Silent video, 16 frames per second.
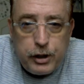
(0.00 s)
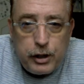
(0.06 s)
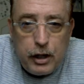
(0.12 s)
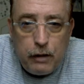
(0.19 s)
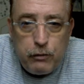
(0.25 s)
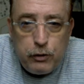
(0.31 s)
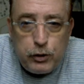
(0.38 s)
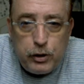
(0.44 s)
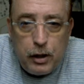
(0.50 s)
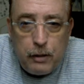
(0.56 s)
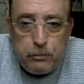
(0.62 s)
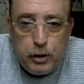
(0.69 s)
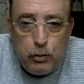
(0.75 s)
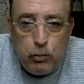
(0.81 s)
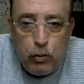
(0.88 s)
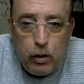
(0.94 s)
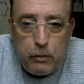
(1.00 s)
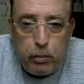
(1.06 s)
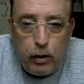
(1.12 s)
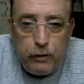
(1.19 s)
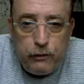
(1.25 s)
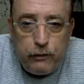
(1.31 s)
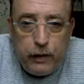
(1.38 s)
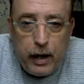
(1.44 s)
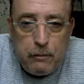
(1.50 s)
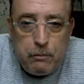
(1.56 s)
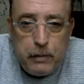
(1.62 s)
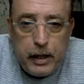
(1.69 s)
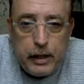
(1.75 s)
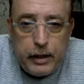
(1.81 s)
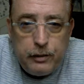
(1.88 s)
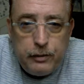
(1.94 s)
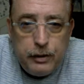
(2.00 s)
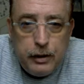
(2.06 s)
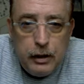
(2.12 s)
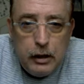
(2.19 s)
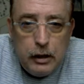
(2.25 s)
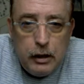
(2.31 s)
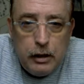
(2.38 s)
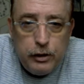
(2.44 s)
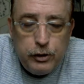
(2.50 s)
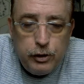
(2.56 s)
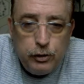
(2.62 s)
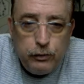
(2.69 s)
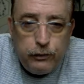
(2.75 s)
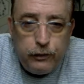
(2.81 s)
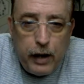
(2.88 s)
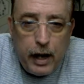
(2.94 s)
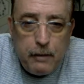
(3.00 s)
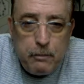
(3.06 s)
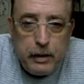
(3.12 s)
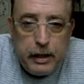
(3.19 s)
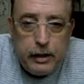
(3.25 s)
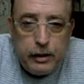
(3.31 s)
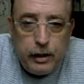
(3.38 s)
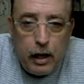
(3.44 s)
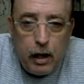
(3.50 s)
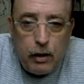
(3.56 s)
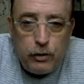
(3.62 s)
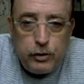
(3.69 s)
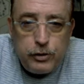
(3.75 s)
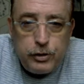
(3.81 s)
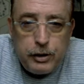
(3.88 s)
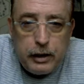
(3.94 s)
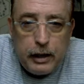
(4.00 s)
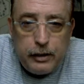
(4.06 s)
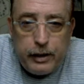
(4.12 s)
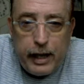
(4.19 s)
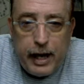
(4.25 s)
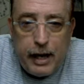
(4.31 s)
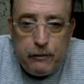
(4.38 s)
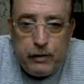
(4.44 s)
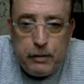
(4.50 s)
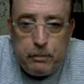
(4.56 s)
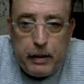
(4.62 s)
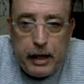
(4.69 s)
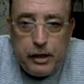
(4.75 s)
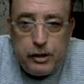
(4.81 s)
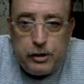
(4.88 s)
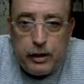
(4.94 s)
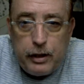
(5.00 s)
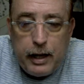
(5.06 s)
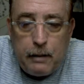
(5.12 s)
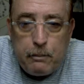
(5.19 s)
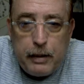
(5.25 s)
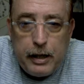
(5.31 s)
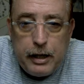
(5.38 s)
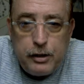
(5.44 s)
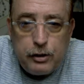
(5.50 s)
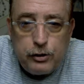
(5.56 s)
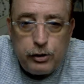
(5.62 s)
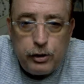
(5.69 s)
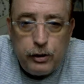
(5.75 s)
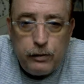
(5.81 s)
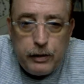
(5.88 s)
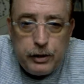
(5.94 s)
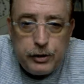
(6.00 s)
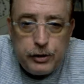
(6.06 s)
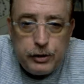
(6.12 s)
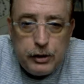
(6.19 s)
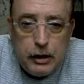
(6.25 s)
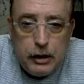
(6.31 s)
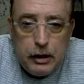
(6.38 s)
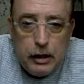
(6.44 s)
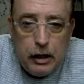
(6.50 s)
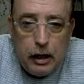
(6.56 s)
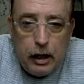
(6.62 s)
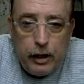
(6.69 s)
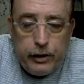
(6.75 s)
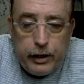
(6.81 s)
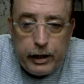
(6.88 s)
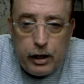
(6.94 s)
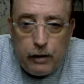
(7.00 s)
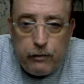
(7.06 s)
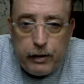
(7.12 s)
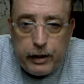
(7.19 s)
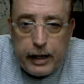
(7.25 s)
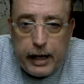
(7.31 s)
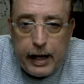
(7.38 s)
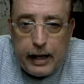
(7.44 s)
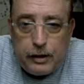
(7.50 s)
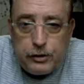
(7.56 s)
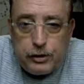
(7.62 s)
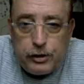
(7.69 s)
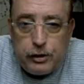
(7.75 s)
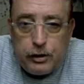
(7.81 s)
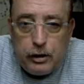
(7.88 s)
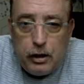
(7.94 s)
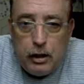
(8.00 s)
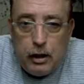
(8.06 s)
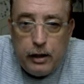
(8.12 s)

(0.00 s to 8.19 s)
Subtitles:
It covers up to $1.5 million to $5 million. They have inpatient and outpatient service. They cover the cancer.